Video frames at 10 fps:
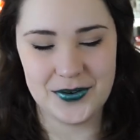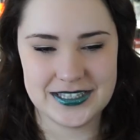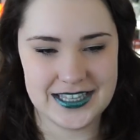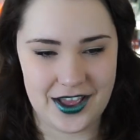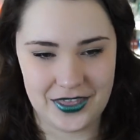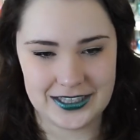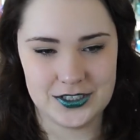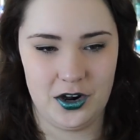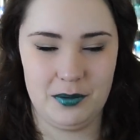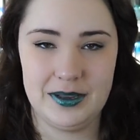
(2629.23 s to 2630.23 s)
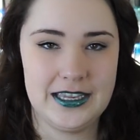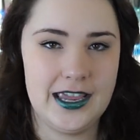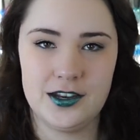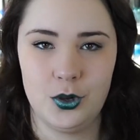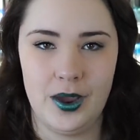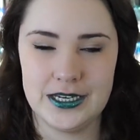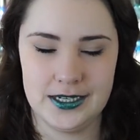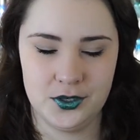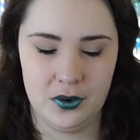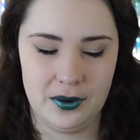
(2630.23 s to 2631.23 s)
that was how that started but he had no
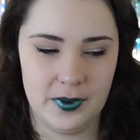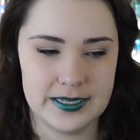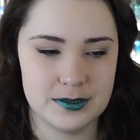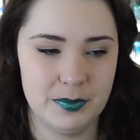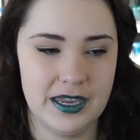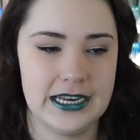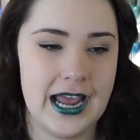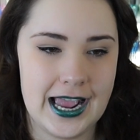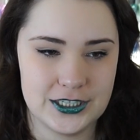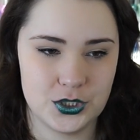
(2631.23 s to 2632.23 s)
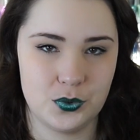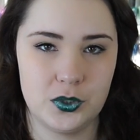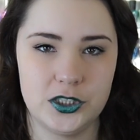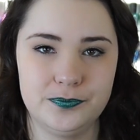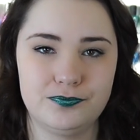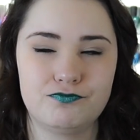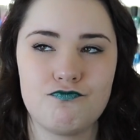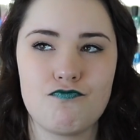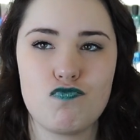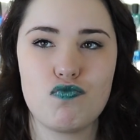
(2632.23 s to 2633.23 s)
idea who I was but in high school
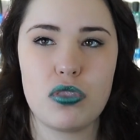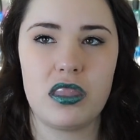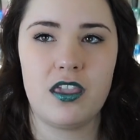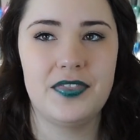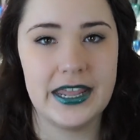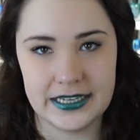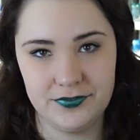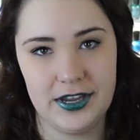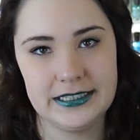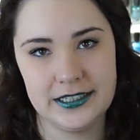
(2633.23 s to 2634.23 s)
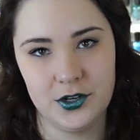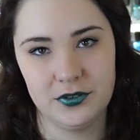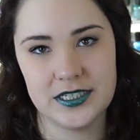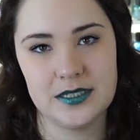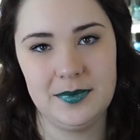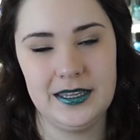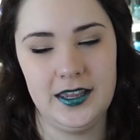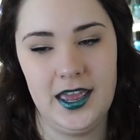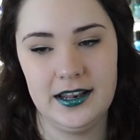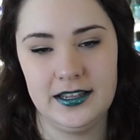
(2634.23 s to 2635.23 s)
then he finally noticed
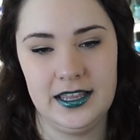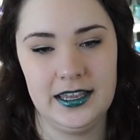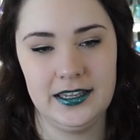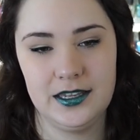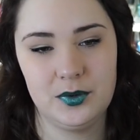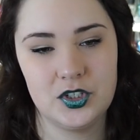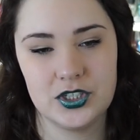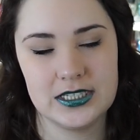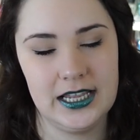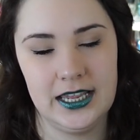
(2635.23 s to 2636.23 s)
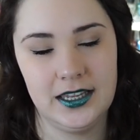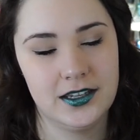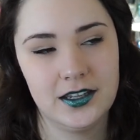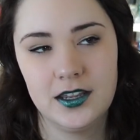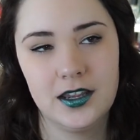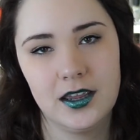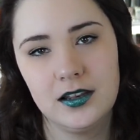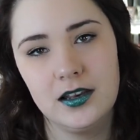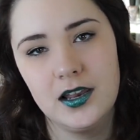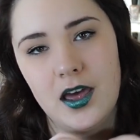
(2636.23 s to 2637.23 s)
me and like it was just like
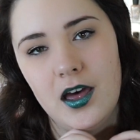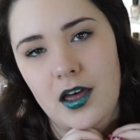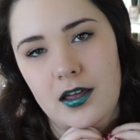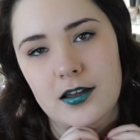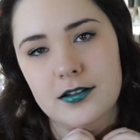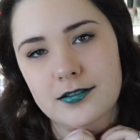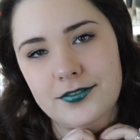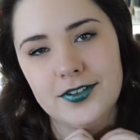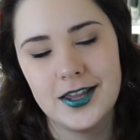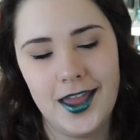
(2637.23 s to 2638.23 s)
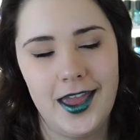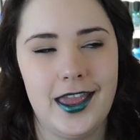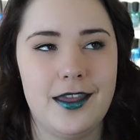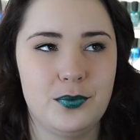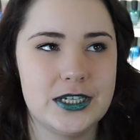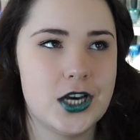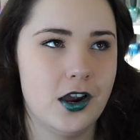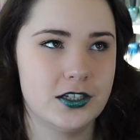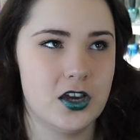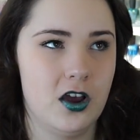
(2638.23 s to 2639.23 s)
love and we
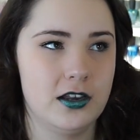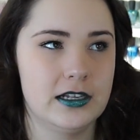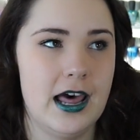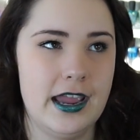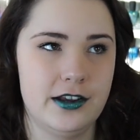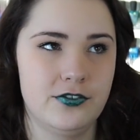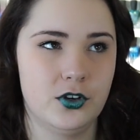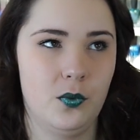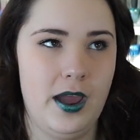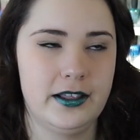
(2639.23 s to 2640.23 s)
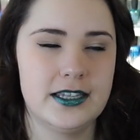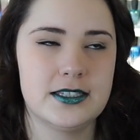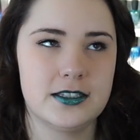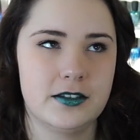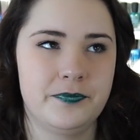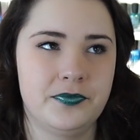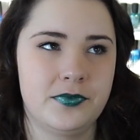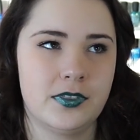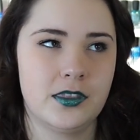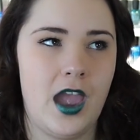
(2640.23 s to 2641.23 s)
talked online for a while because
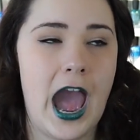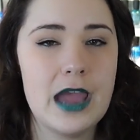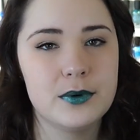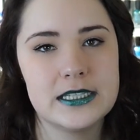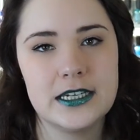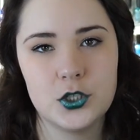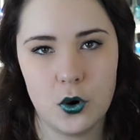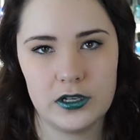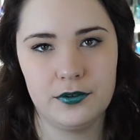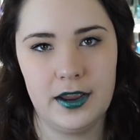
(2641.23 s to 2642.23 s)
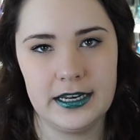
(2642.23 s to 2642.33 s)
I was like totally